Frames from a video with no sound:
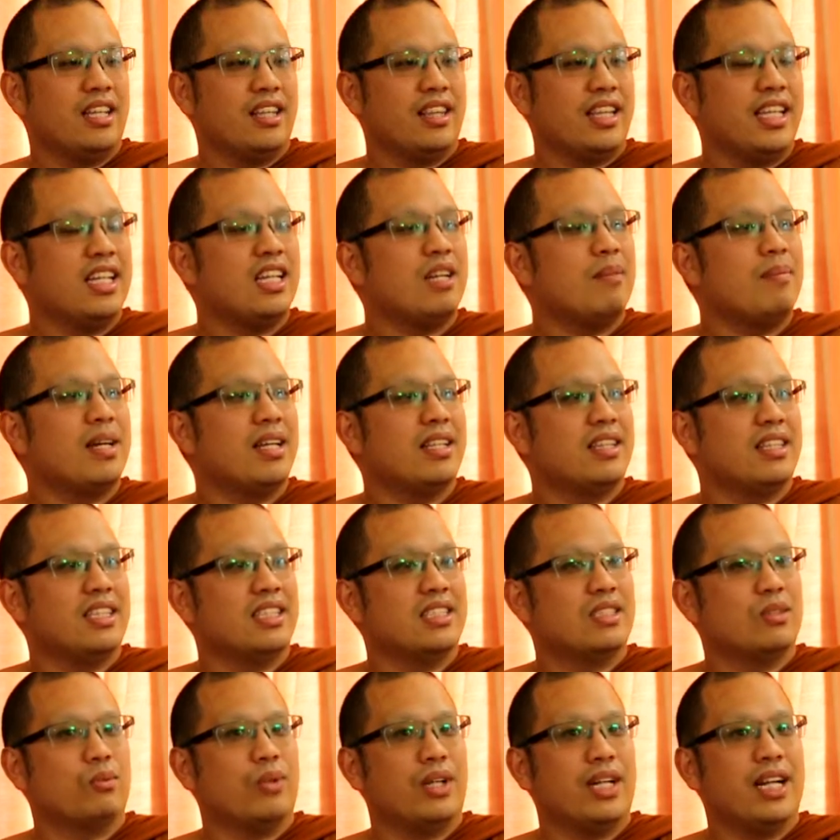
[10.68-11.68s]
Think about
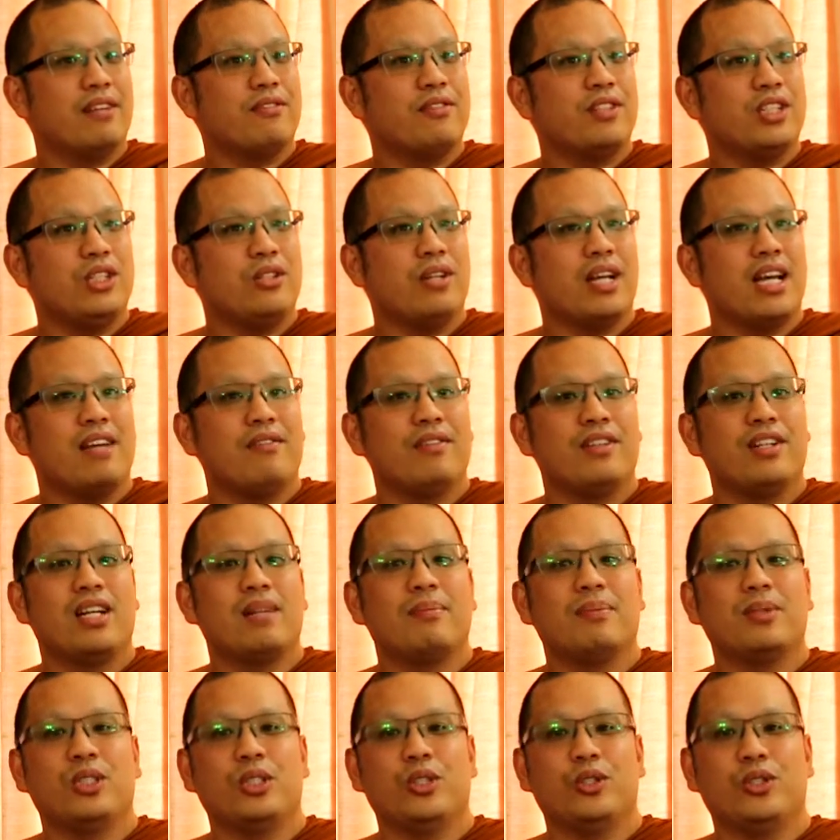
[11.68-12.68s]
this. Whenever you have an
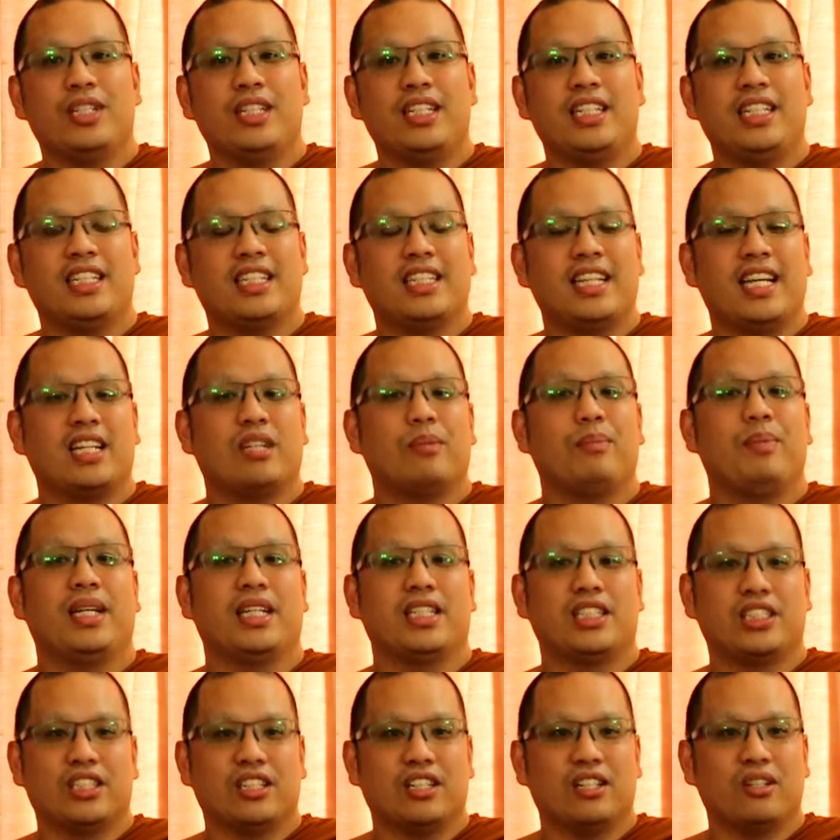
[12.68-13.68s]
opportunity to take a
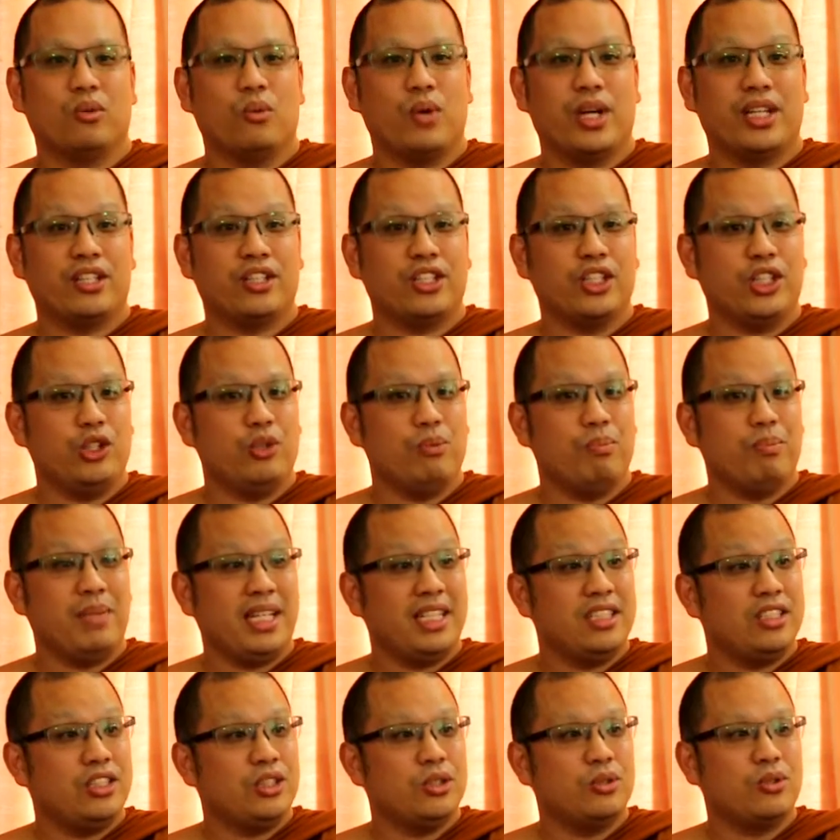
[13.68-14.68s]
picture, whether you
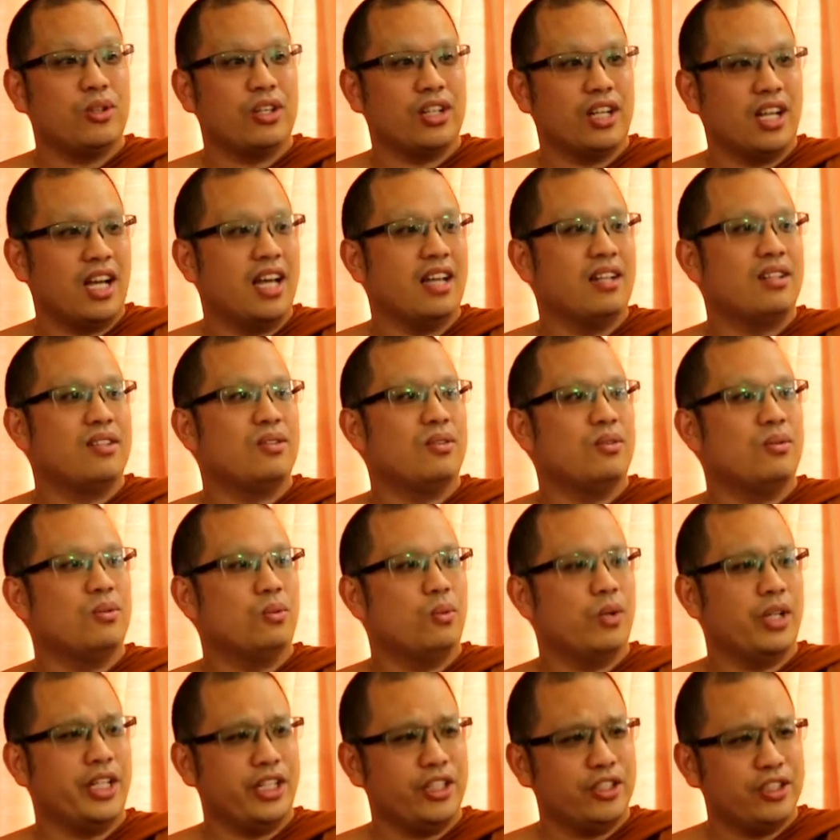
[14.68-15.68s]
mean to or not,
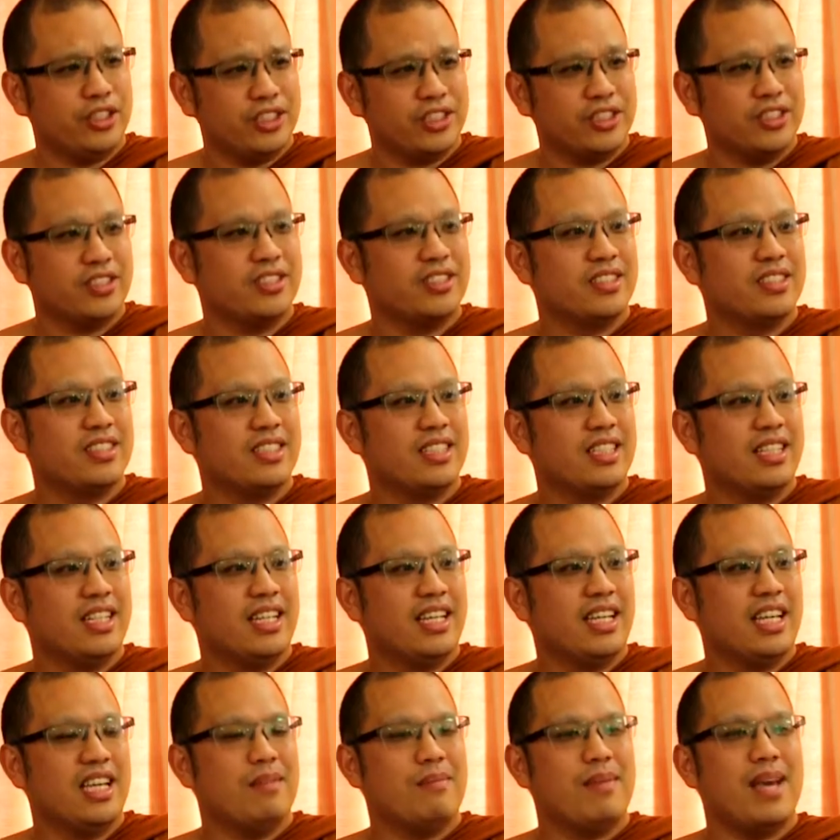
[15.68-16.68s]
what do?
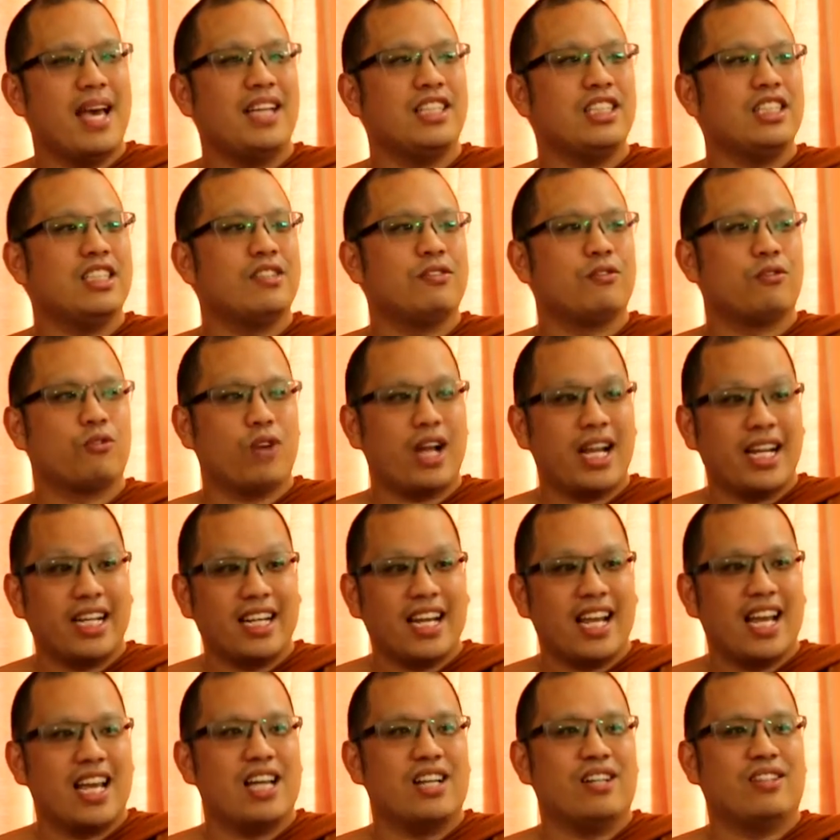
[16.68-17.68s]
Imagine if right
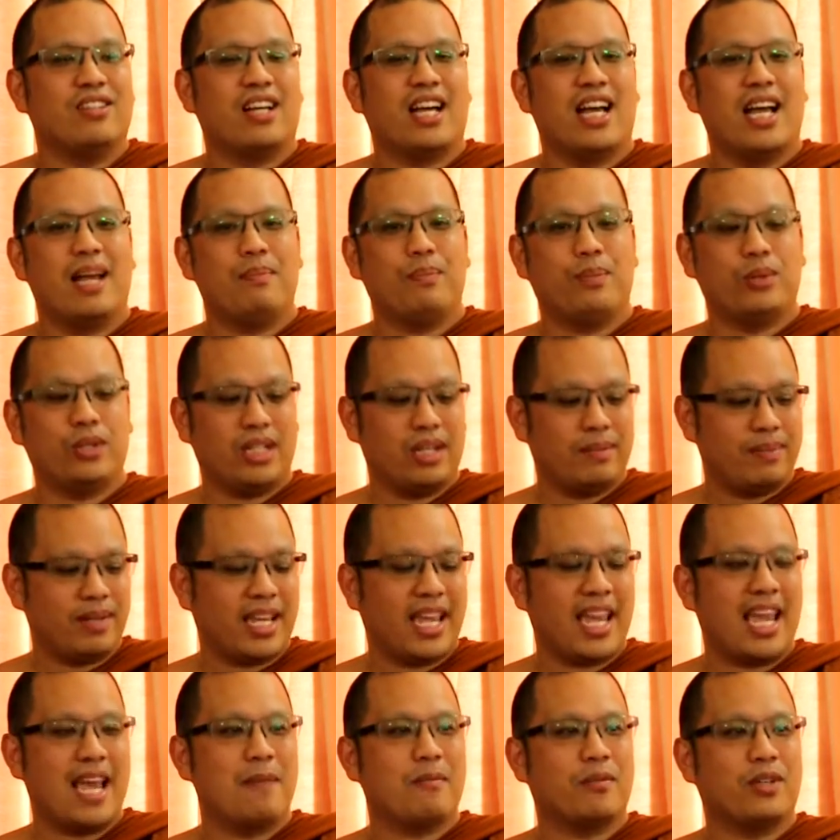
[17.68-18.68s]
now I put up a
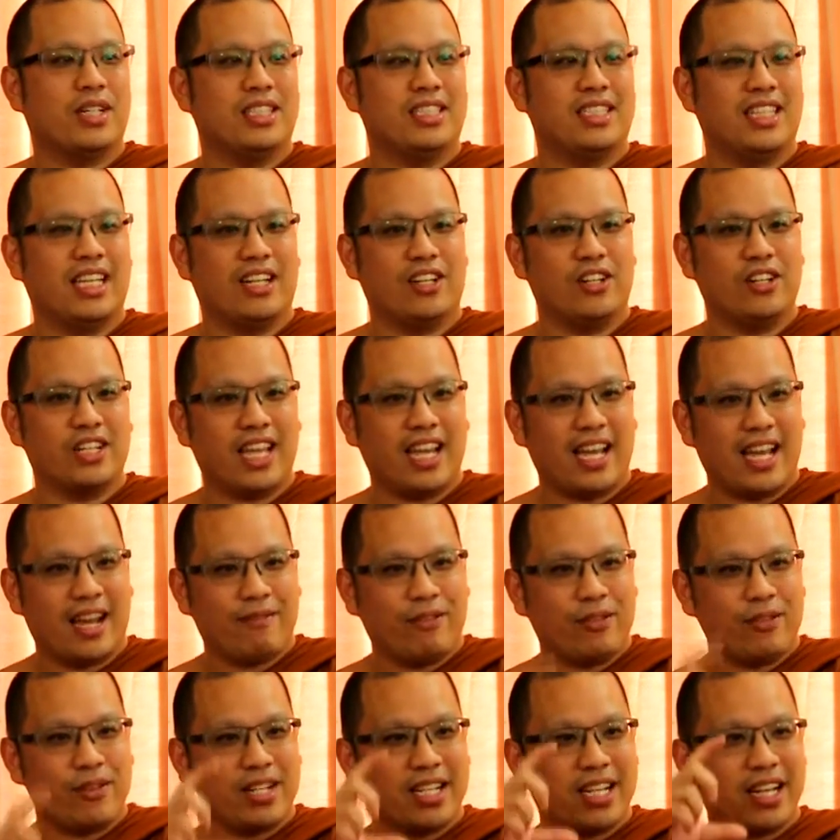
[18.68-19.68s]
camera and said, okay,
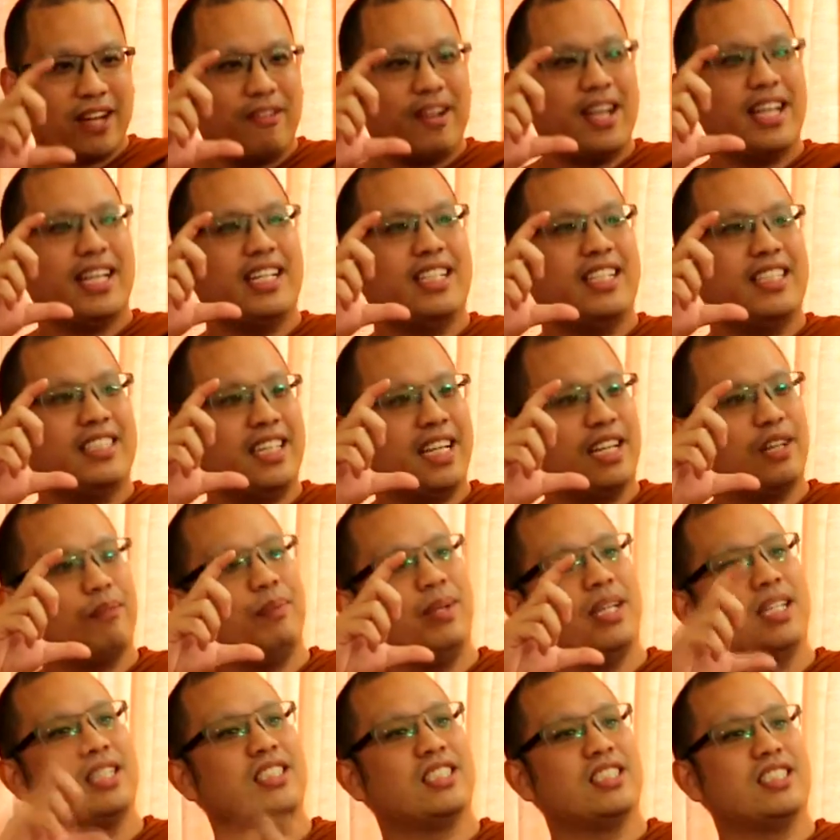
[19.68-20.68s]
everyone get ready, let's take a
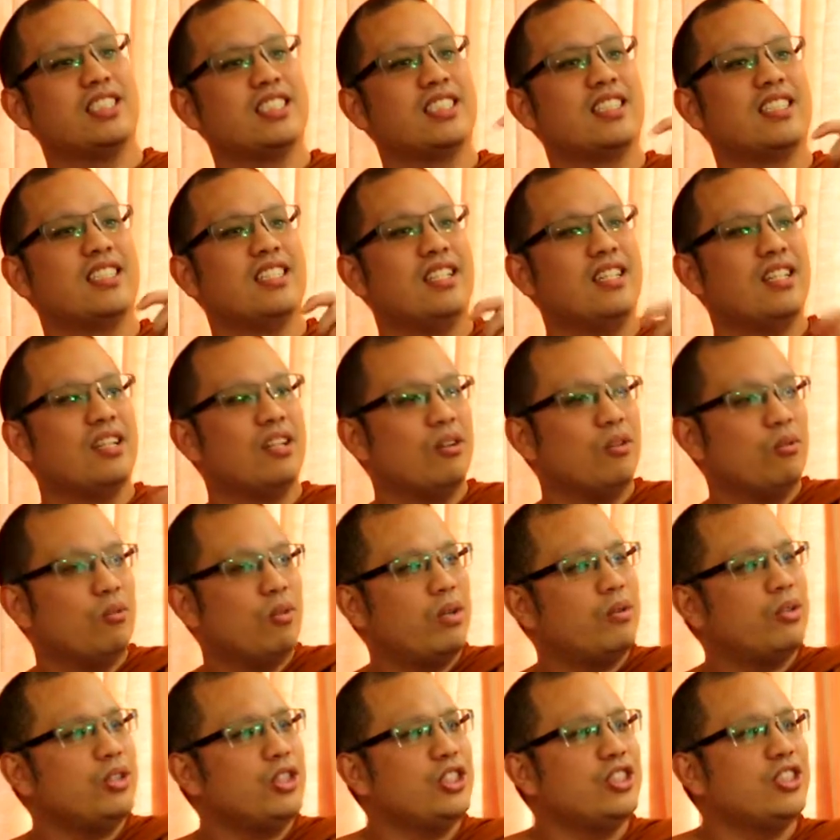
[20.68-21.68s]
picture.
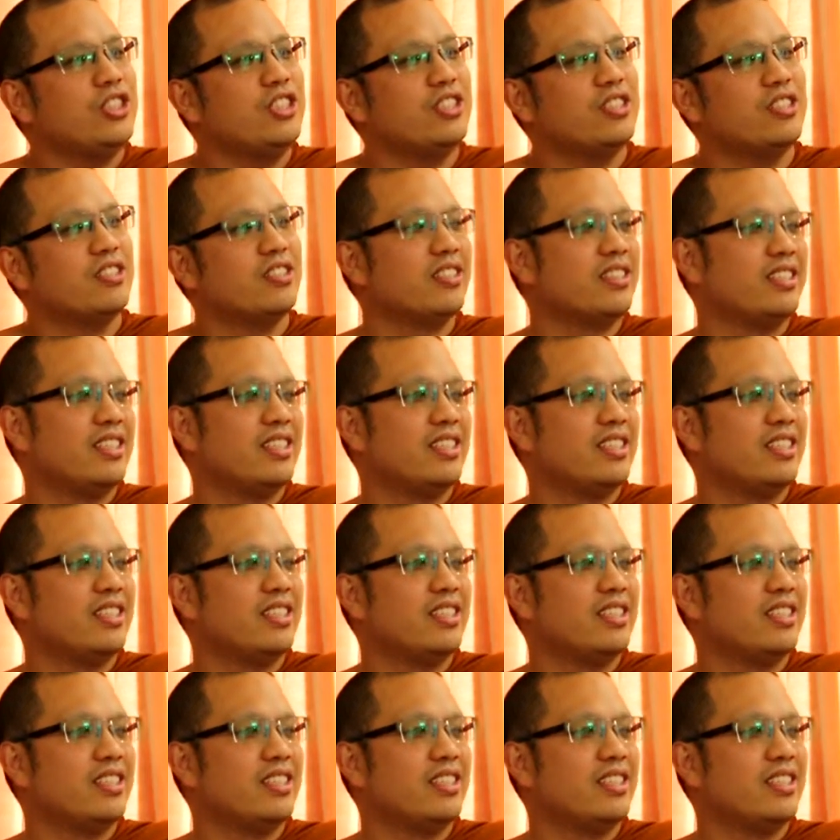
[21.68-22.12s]
What would you do?